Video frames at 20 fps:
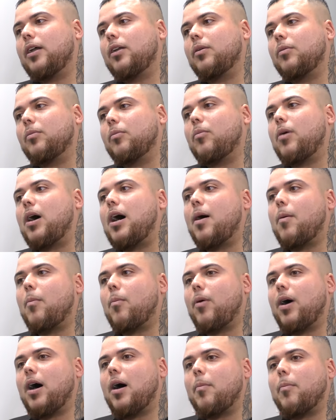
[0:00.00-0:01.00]
and my,
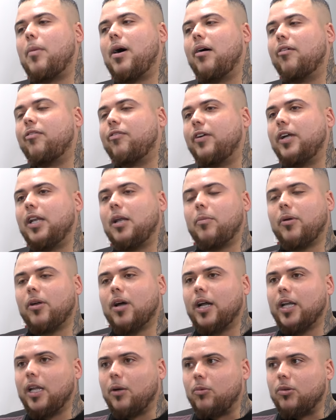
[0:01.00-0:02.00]
my my feeling
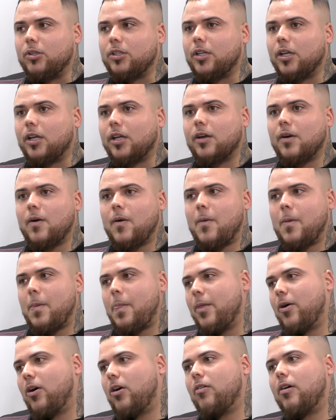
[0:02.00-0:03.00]
behind it was that
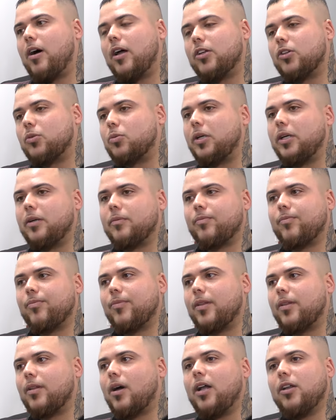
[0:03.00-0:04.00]
all right sweet
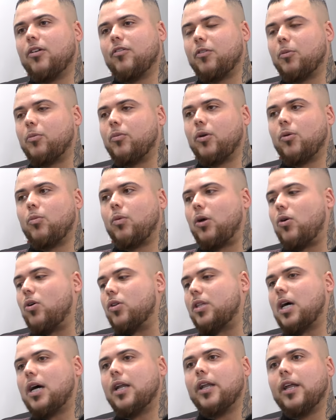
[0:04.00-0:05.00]
I don't think we, we
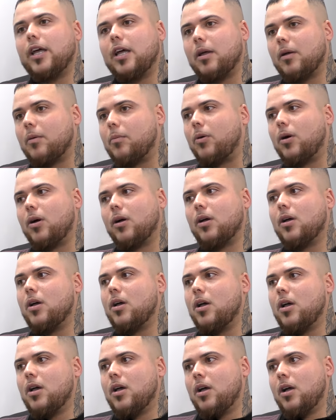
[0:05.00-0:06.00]
got done there but
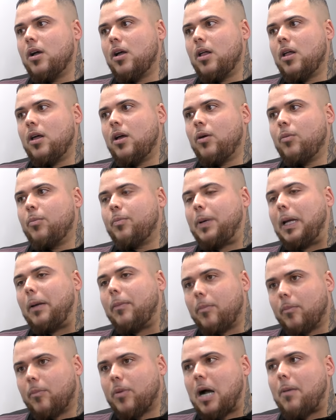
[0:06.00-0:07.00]

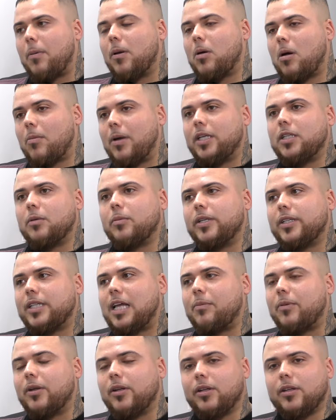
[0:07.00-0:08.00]
people, a couple of my mates have been
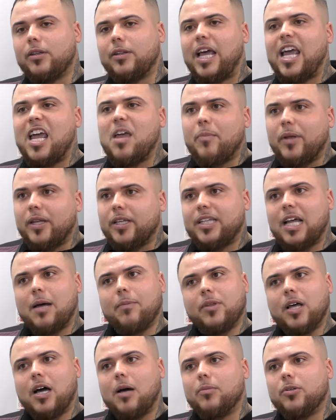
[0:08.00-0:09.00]
stabbed and they ain't been
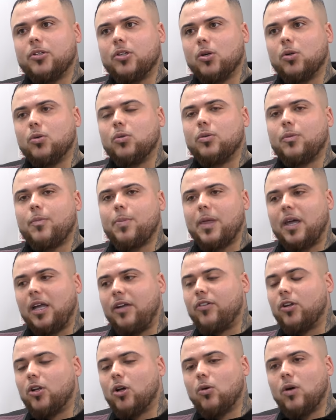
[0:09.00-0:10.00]
stabbed up. So
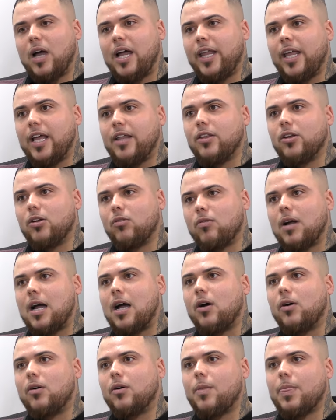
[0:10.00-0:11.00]
even though at the end of the
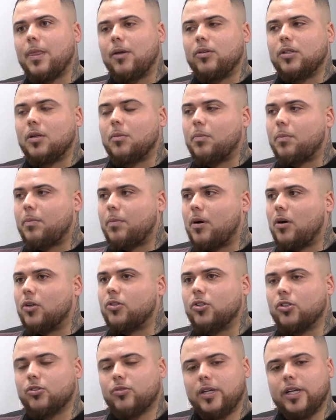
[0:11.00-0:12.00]
row, it was at
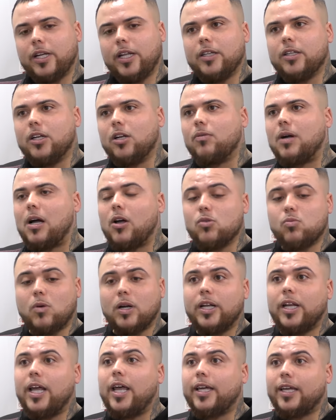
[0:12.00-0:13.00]
passing screen. at the end of the row, it was
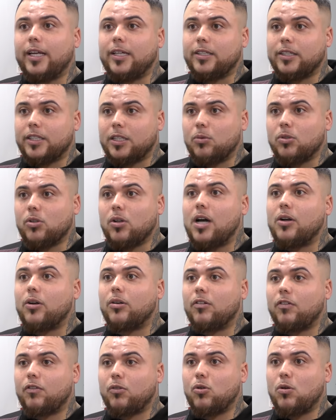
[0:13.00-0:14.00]
one of their geezers that was
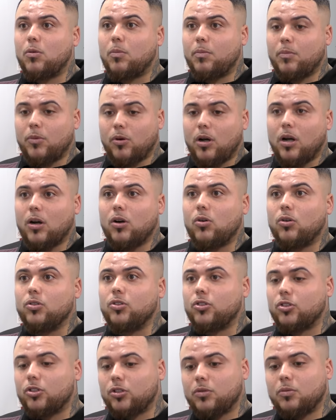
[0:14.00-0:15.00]
lying on the floor,
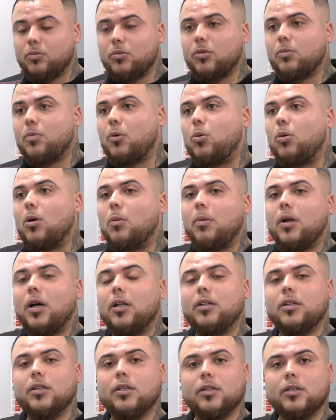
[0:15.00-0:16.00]
unconscious, pool of
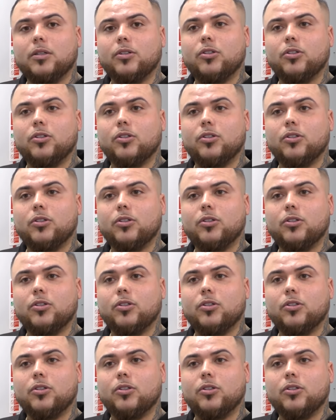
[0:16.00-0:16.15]
blood,